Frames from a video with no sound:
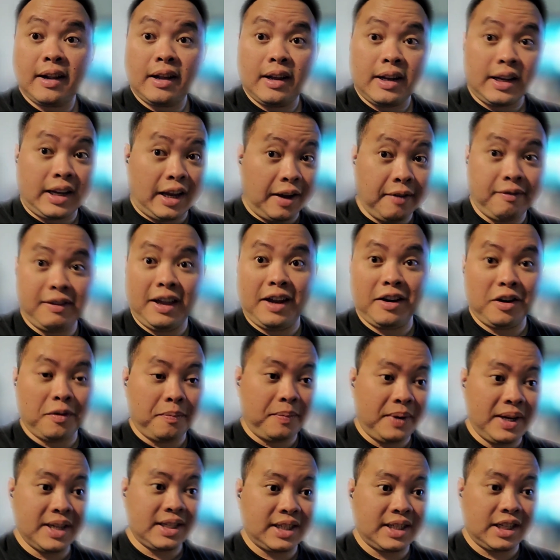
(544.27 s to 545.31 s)
Give them the
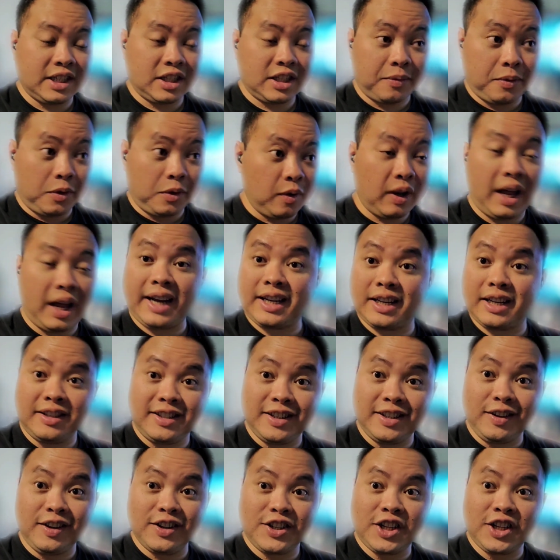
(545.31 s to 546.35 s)
business if you like the
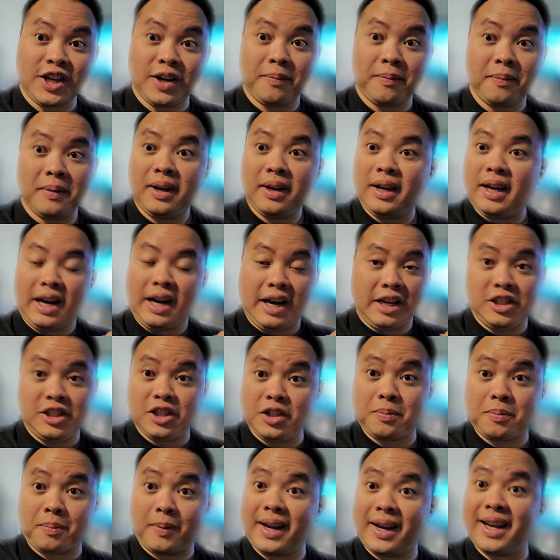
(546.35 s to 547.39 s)
dealership, and then
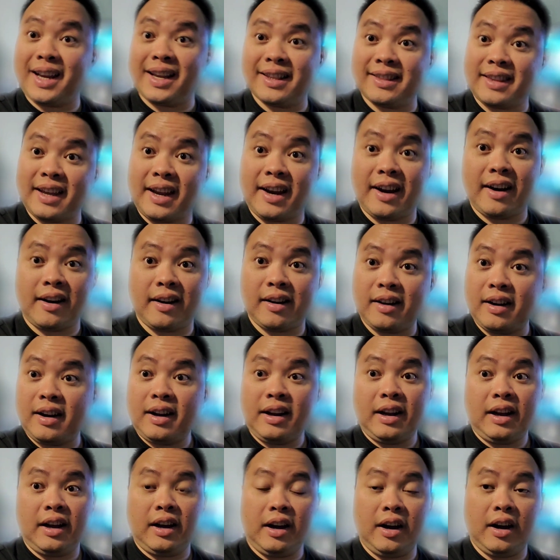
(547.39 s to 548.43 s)
just bring it there.
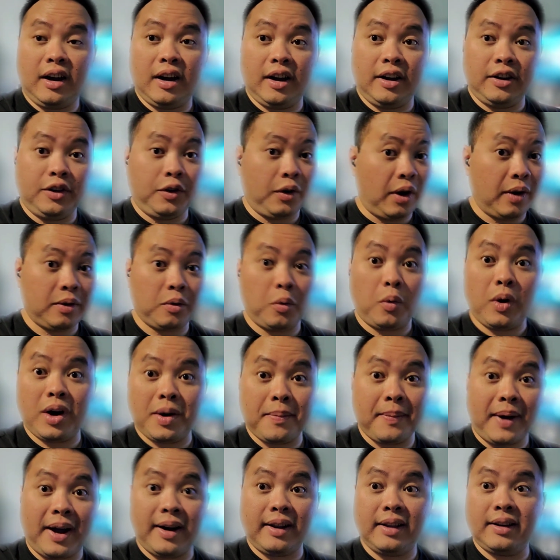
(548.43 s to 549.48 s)
You don't have to worry
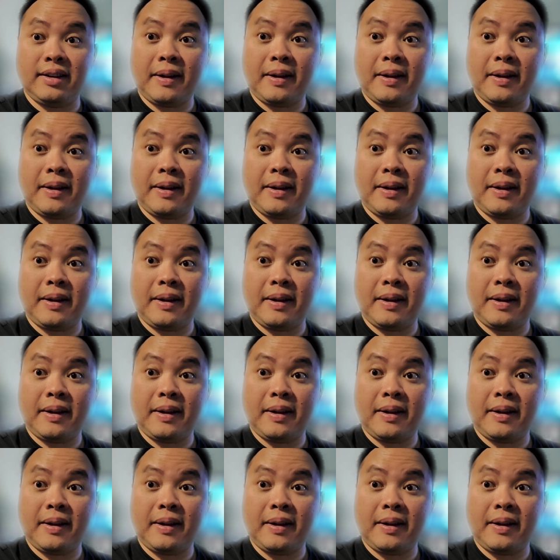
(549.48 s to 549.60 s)
about it.